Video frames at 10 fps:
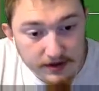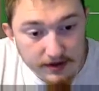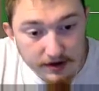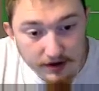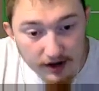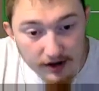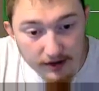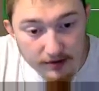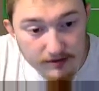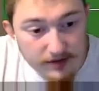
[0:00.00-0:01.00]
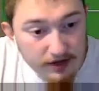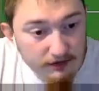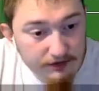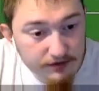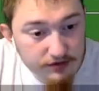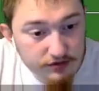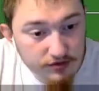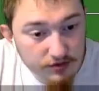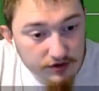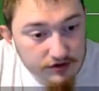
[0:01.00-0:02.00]
Right, I am going to make a few
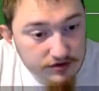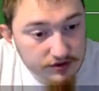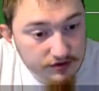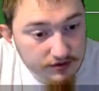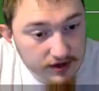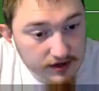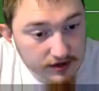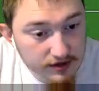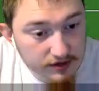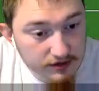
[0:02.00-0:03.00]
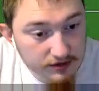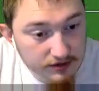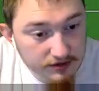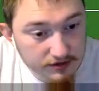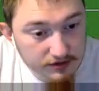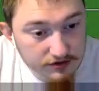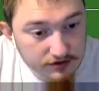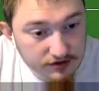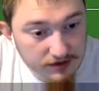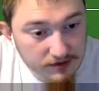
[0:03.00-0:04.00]
storage units right here, just
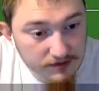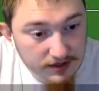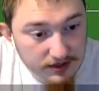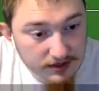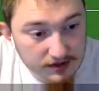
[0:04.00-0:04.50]
so that way we can